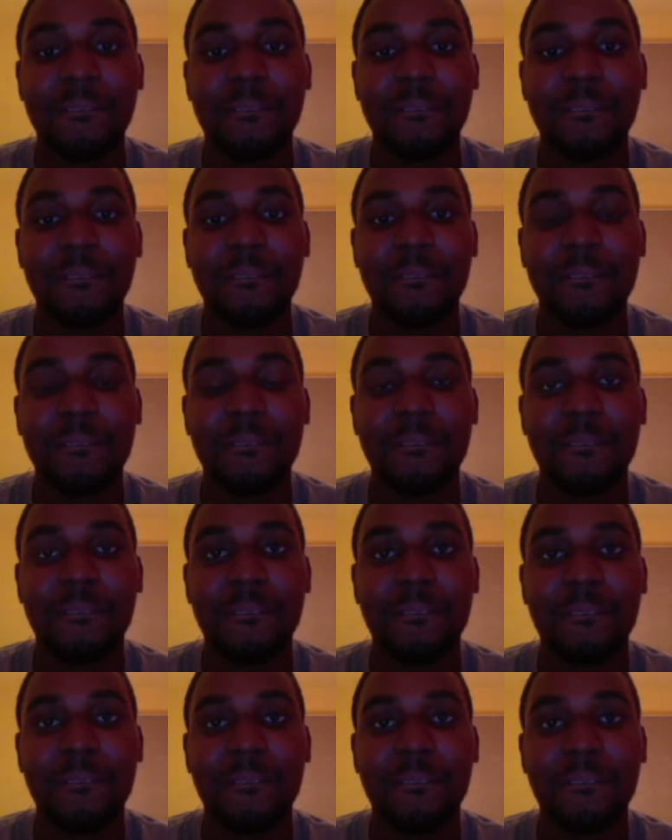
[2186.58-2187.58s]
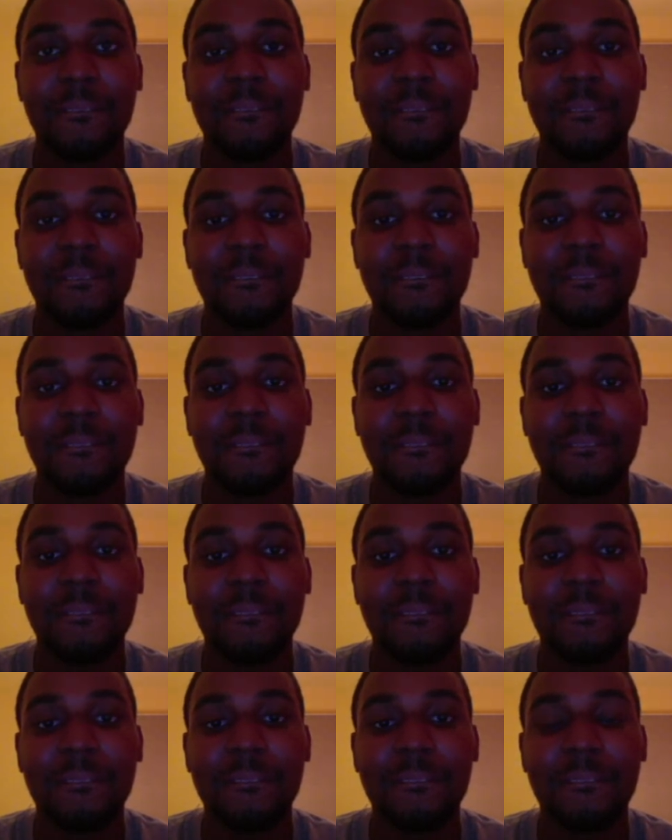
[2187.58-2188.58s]

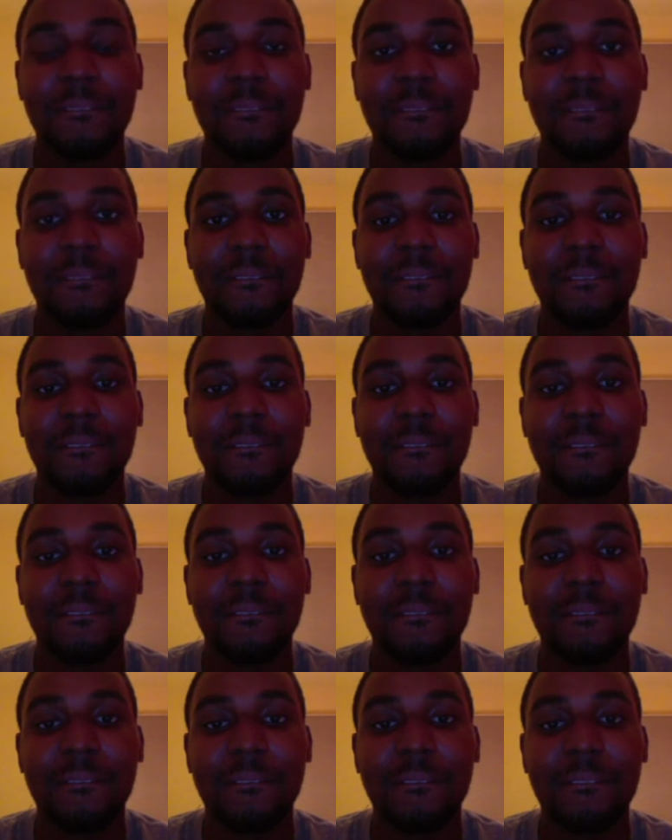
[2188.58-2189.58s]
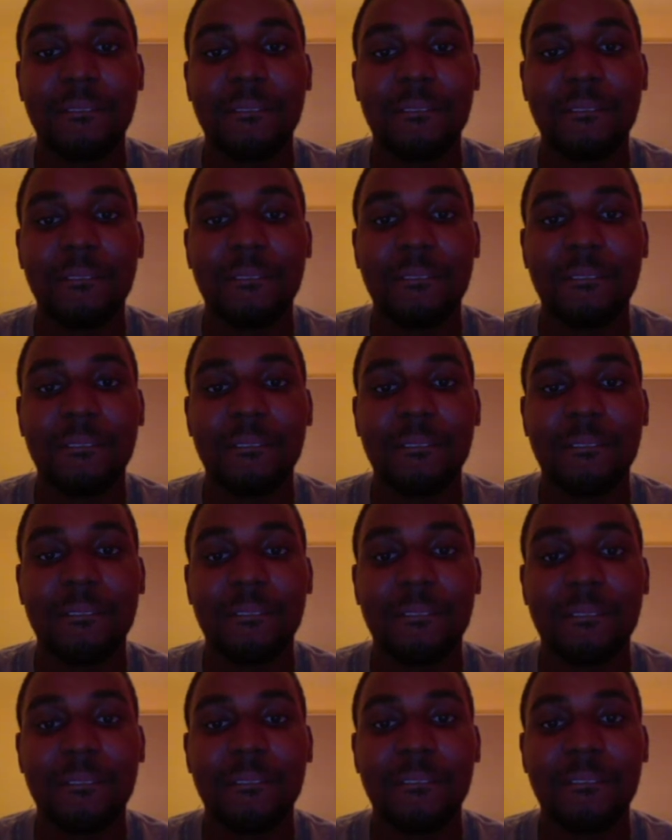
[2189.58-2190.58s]

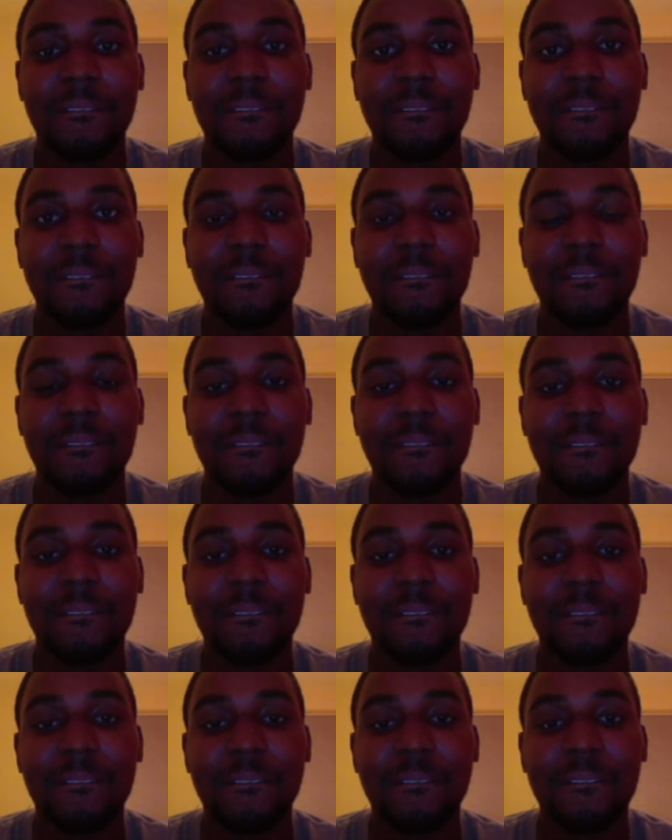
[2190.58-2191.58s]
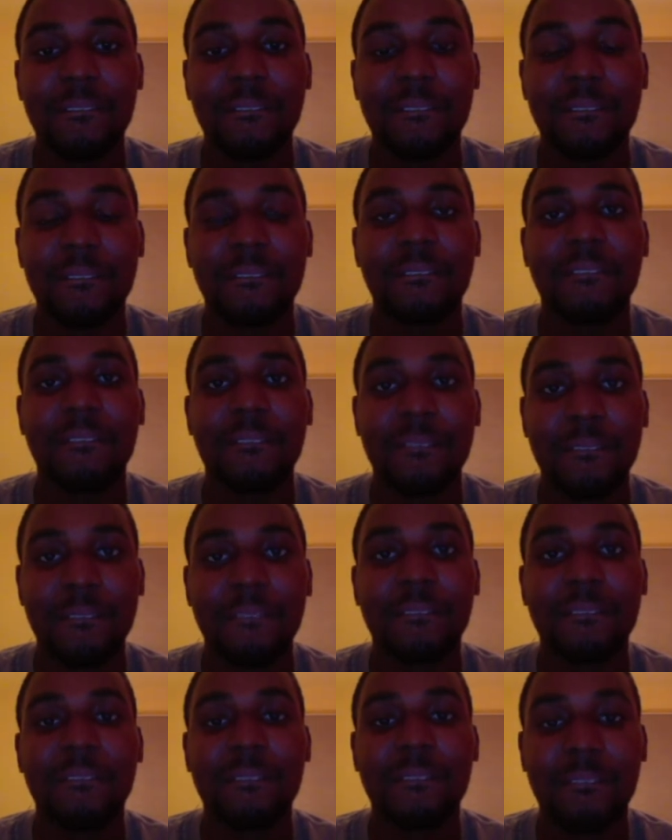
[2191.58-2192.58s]

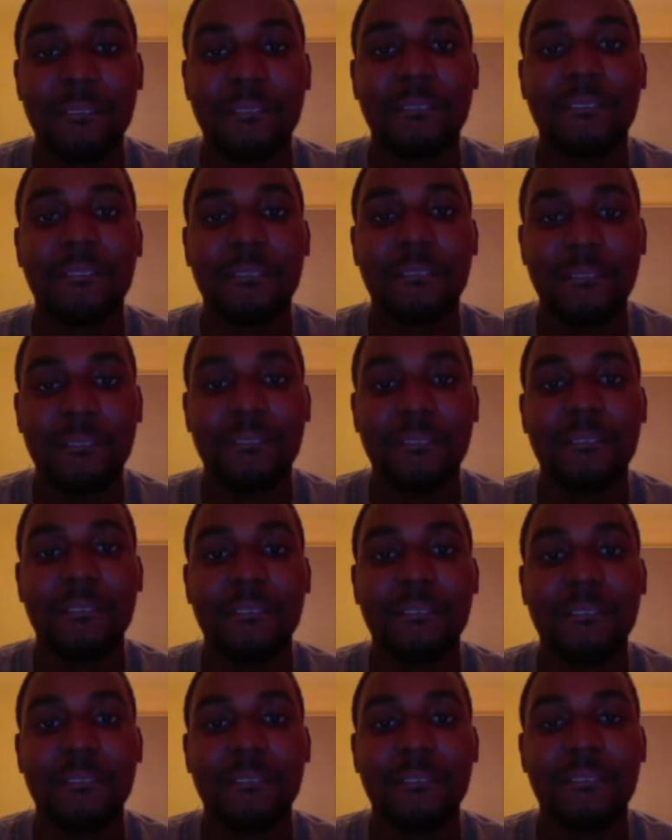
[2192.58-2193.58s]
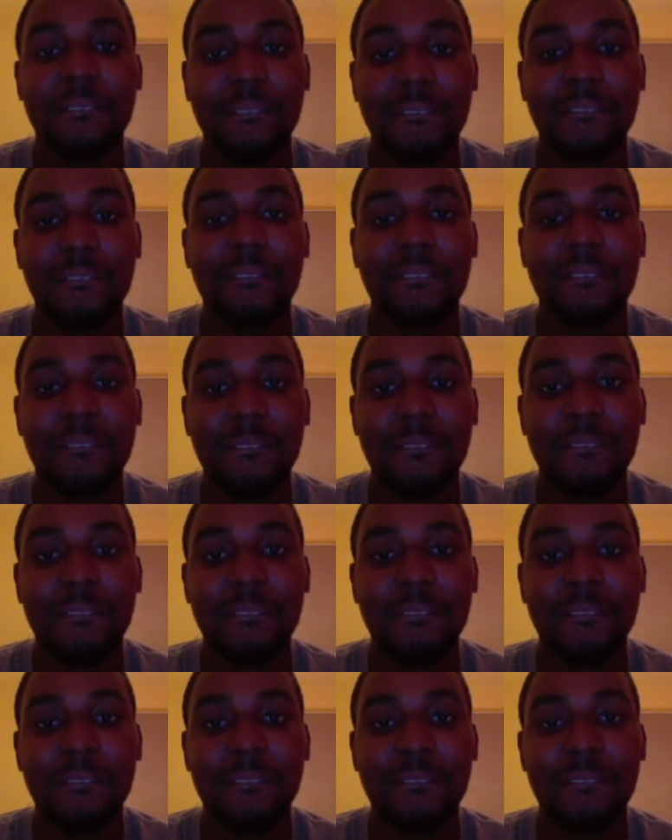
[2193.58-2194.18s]
No words are spoken by the person on screen.